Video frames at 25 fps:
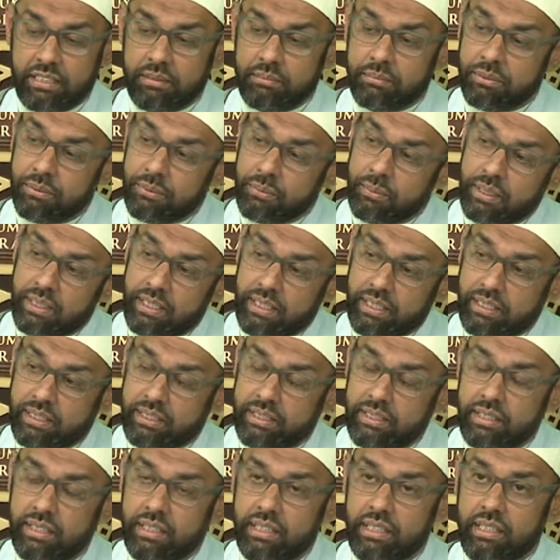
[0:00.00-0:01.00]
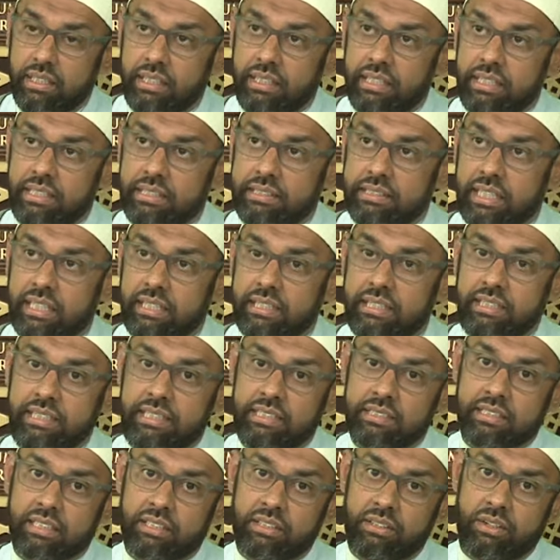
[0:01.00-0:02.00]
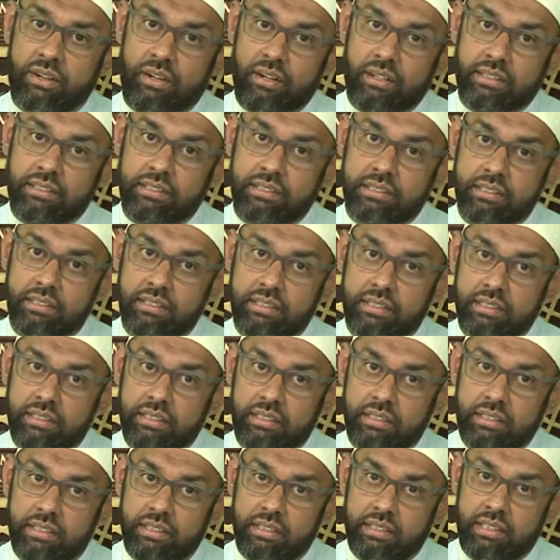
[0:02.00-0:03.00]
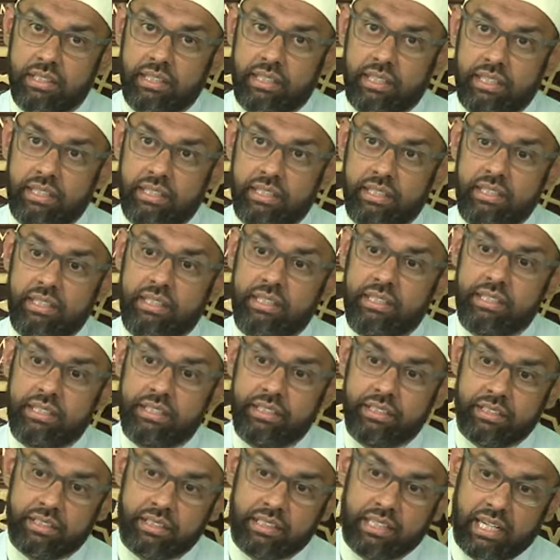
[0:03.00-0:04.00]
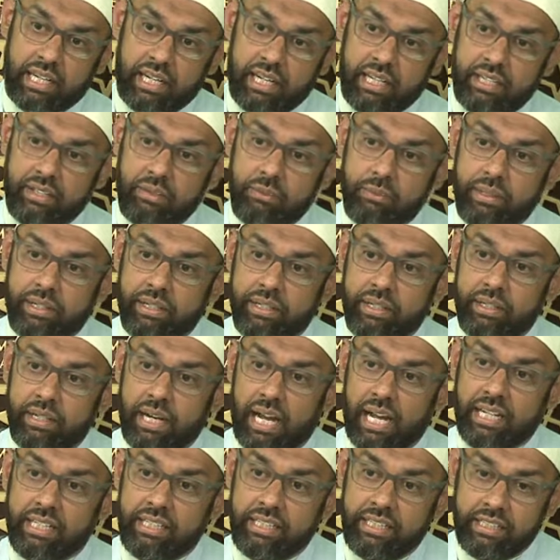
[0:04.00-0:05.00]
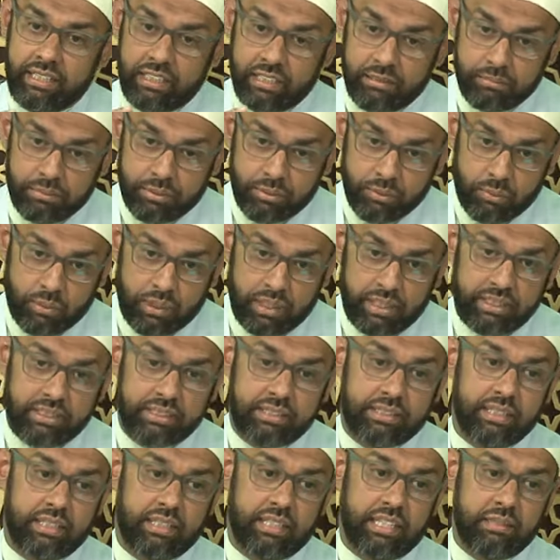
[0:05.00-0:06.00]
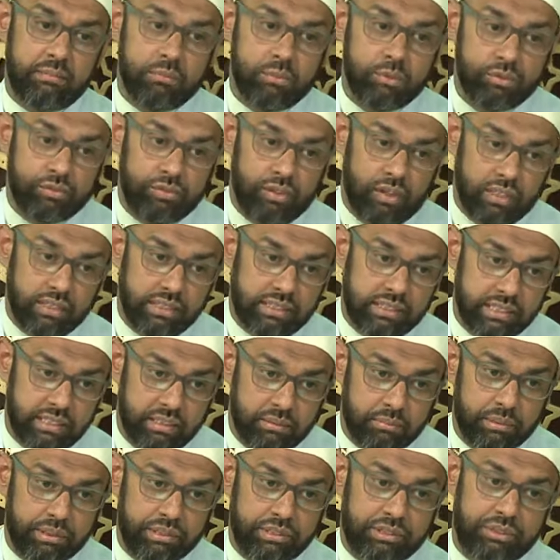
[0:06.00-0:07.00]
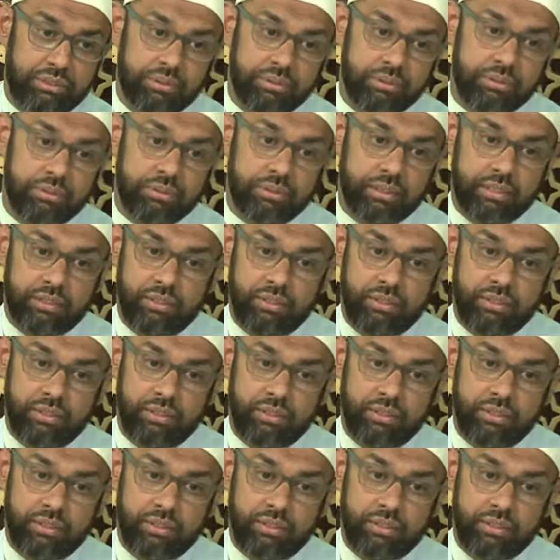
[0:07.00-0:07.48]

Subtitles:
Number one is that these are not in a linear line where I need number one to then move on to number two.